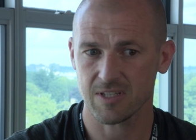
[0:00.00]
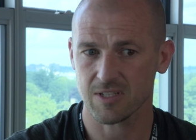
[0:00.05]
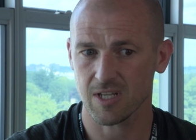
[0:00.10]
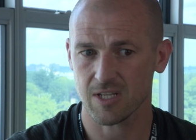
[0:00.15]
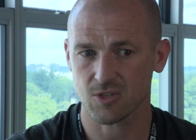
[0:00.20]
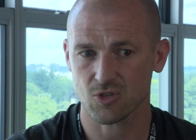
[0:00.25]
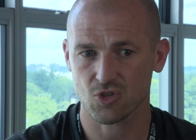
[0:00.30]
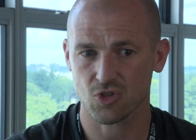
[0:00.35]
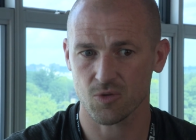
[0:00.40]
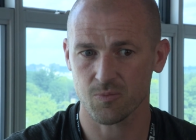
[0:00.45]

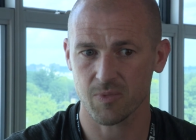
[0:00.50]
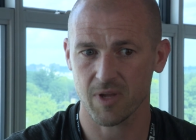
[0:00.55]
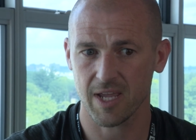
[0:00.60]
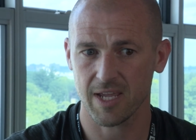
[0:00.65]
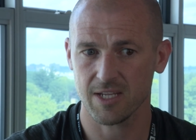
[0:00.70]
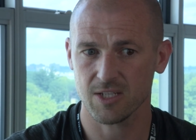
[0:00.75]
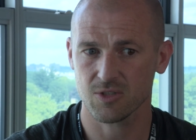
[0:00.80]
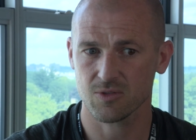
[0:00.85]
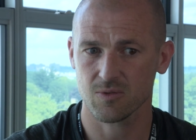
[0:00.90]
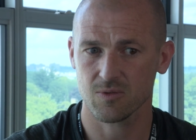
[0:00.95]
in some
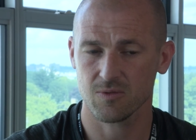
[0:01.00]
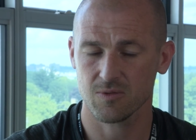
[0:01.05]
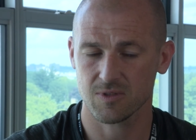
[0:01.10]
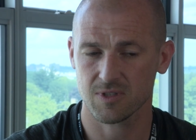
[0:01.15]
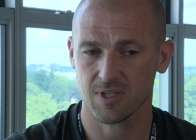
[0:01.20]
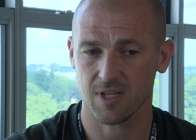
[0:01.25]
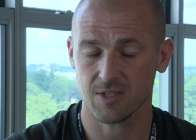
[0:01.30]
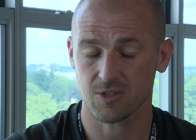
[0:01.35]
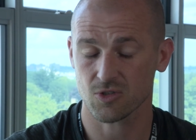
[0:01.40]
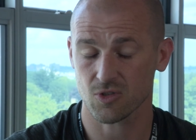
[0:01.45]
games
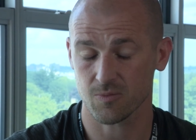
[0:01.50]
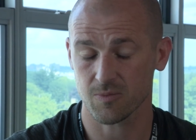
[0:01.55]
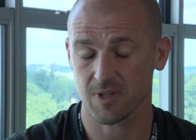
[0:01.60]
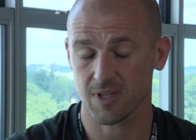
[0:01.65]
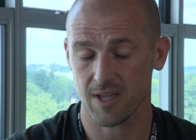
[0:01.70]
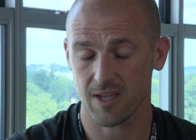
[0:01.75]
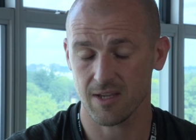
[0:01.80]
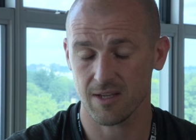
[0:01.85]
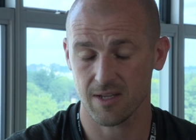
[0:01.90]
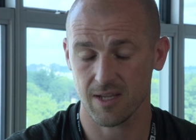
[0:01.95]

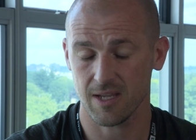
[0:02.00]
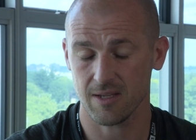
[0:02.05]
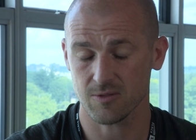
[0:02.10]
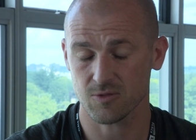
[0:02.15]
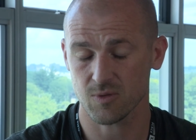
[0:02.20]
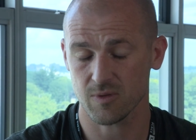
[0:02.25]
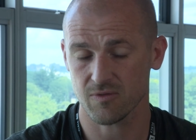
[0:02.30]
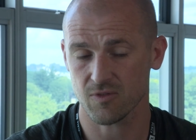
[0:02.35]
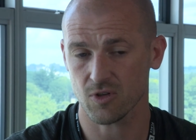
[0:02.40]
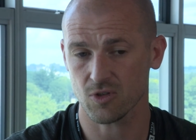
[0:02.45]

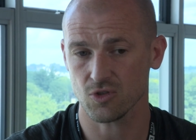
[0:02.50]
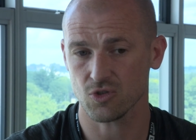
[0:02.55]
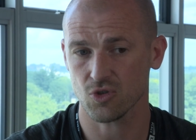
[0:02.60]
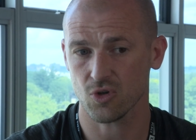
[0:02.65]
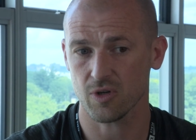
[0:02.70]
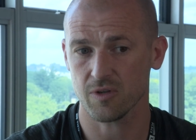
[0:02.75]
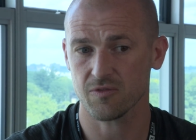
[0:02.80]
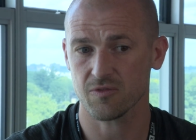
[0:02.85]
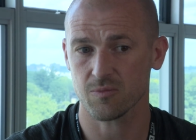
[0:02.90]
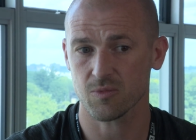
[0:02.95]
we've got
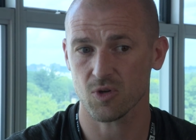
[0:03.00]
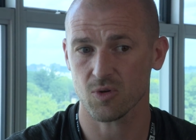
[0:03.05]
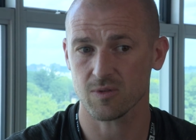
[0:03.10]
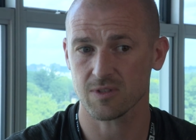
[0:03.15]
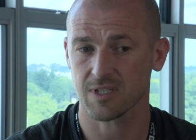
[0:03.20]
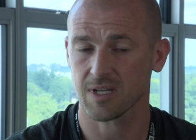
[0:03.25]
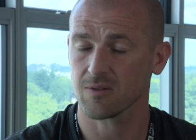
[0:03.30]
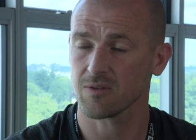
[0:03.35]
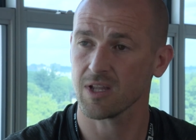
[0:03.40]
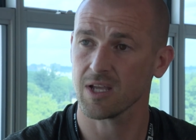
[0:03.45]
joy from going
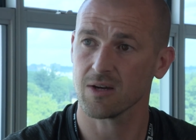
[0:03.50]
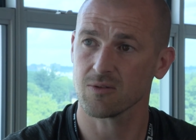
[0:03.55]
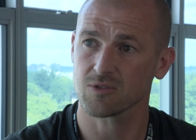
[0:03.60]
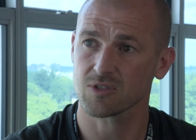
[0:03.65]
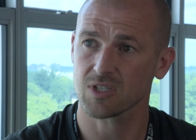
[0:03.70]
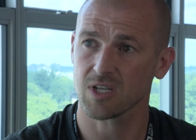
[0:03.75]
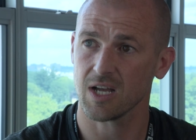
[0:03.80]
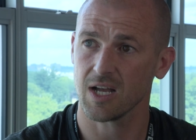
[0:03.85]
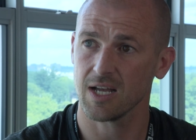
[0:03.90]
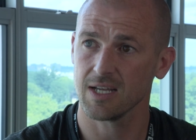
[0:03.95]
down the
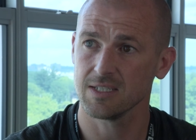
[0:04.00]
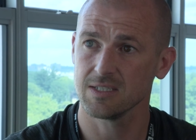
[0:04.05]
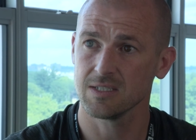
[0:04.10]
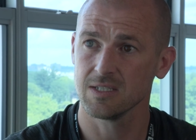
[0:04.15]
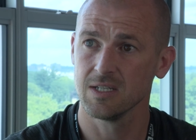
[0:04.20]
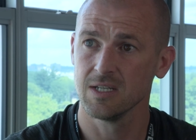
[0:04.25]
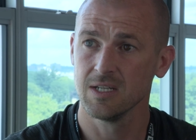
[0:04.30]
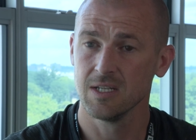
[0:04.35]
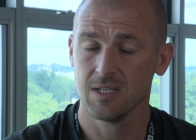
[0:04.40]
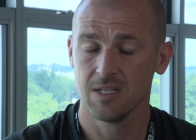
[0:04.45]
outside,
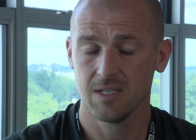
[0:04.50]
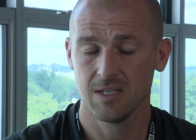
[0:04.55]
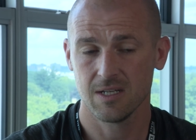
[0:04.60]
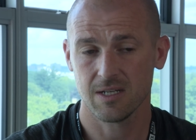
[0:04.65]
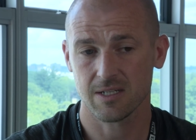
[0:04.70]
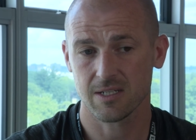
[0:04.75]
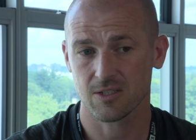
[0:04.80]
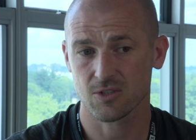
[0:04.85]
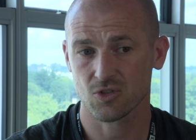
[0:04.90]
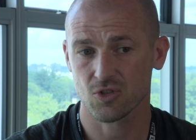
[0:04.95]

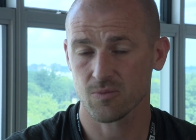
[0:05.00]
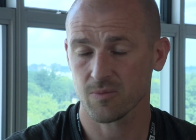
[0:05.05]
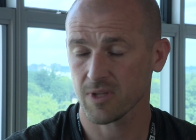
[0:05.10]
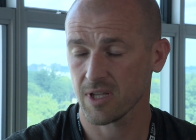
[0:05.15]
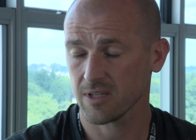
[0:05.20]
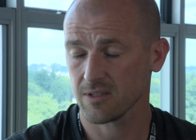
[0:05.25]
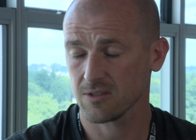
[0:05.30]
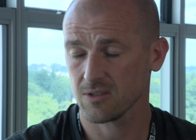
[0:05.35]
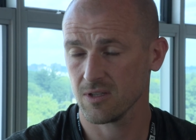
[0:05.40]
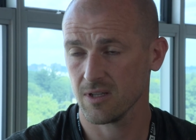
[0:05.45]
and in some
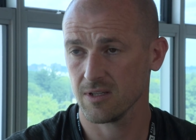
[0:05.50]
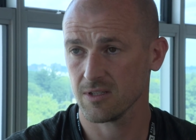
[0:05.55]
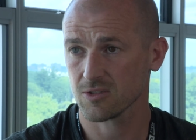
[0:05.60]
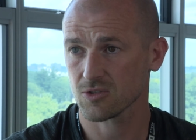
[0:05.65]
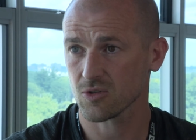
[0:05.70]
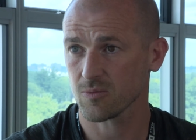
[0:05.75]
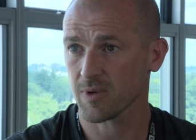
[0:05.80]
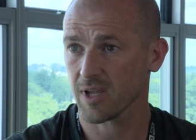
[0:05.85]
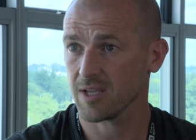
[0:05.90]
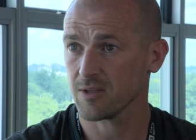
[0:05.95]

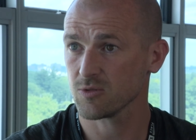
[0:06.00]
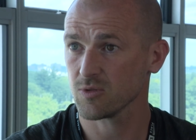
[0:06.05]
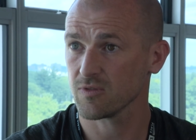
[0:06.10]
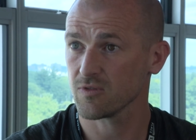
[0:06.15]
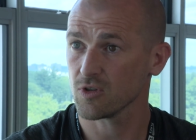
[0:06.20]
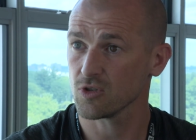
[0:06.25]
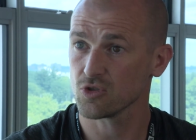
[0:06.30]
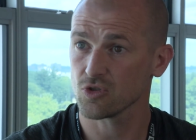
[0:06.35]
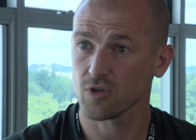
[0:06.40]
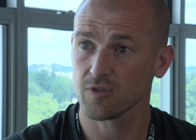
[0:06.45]
games we've
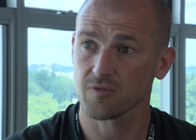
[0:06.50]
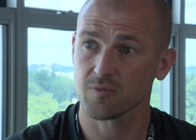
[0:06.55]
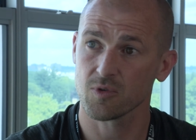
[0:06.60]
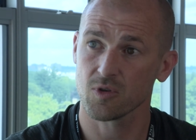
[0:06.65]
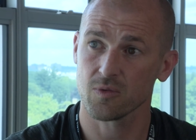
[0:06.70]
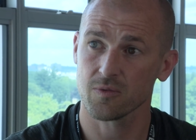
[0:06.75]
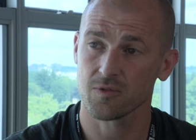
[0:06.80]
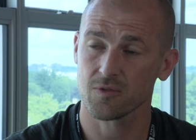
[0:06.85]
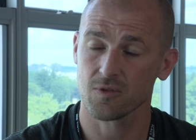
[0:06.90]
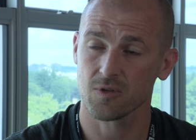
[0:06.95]
got joy from
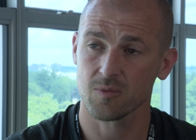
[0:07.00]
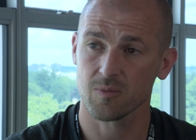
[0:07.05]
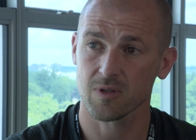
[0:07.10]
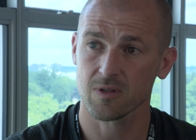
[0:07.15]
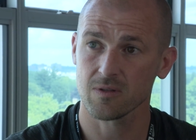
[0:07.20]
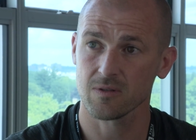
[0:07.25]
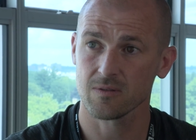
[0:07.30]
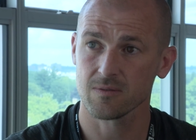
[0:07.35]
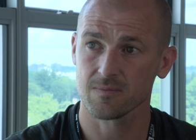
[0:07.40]
going through the middle.